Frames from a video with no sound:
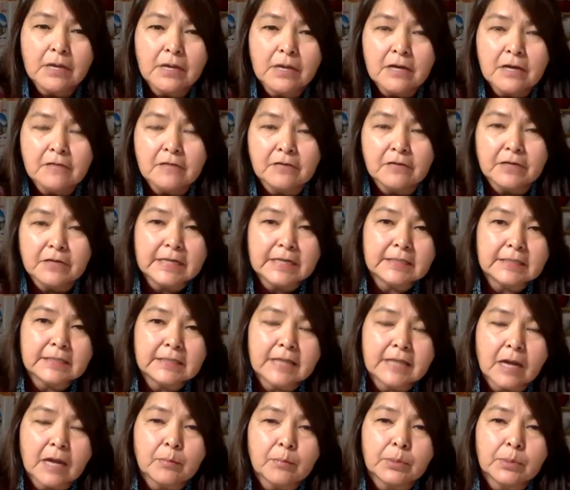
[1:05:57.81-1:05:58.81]
For
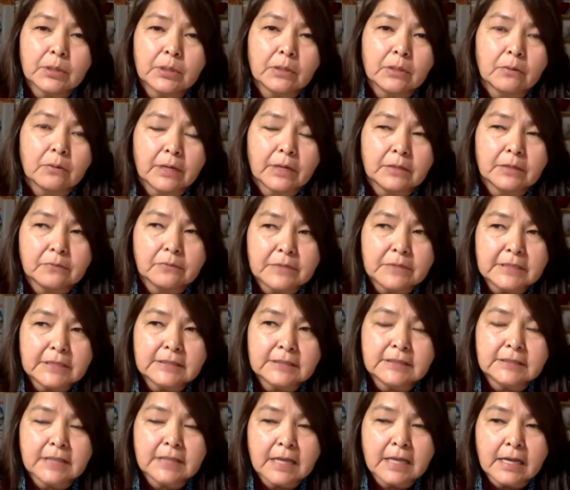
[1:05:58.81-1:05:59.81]
example, when we
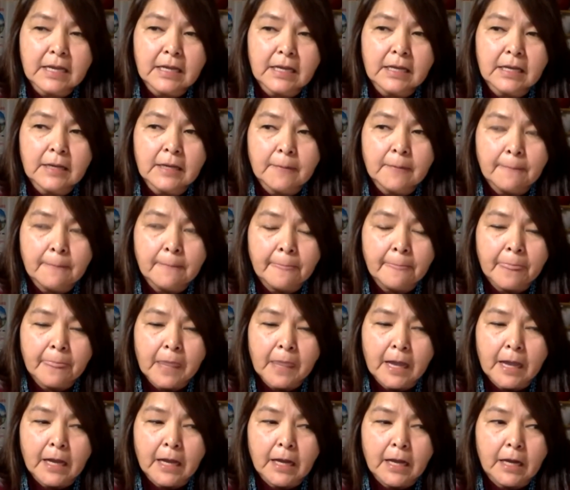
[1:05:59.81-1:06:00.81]
say
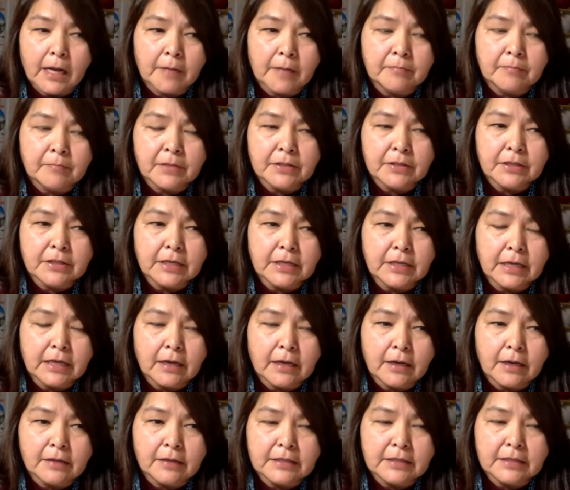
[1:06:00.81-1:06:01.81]

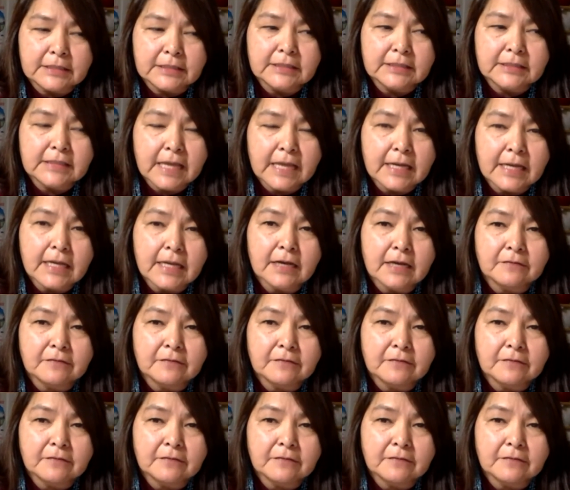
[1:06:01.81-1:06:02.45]
the set of